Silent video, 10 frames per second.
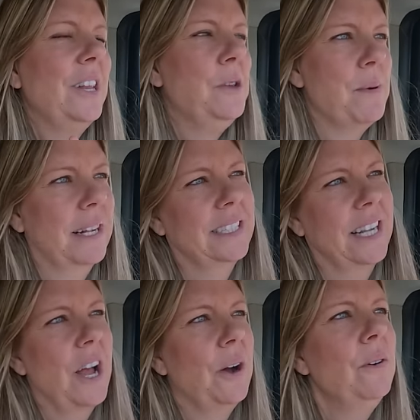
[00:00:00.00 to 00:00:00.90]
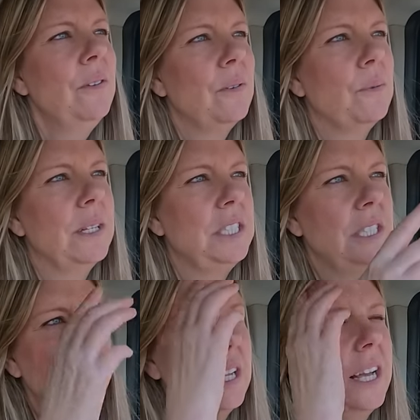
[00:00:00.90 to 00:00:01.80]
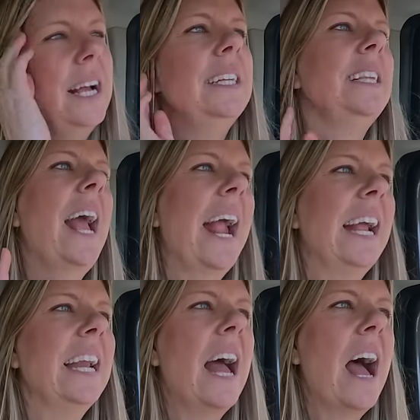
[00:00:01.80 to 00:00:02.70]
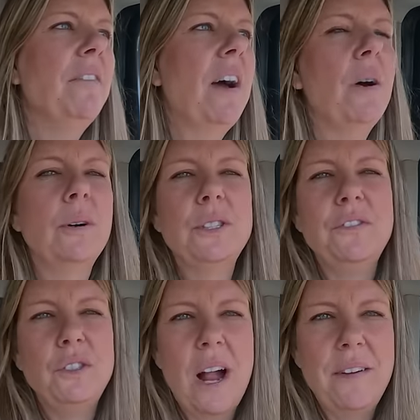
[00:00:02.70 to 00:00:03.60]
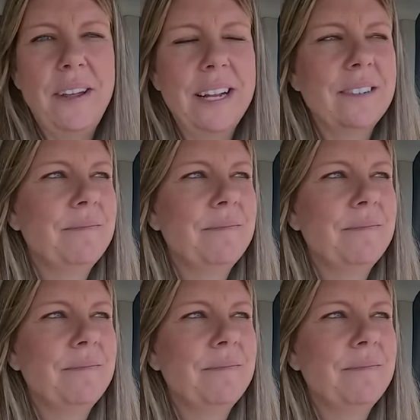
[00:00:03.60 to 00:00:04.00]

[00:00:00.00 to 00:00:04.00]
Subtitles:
New Mexico, which is 8.5 hours of driving.